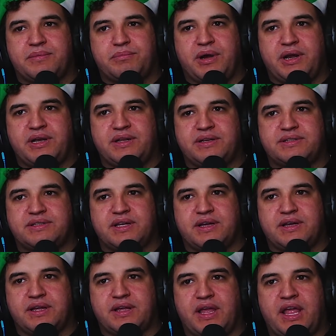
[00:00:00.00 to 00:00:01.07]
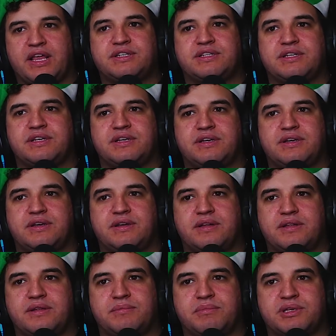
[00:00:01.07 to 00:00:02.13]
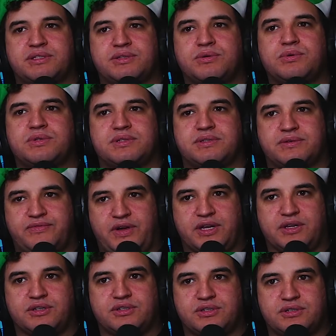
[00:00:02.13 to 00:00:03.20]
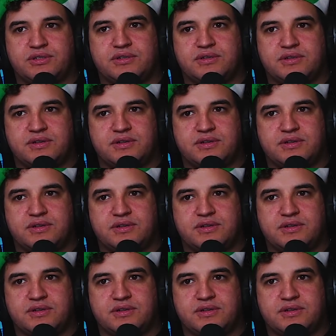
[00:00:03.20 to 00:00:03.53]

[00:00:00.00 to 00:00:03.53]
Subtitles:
Brendan's Asian masseuse fetish.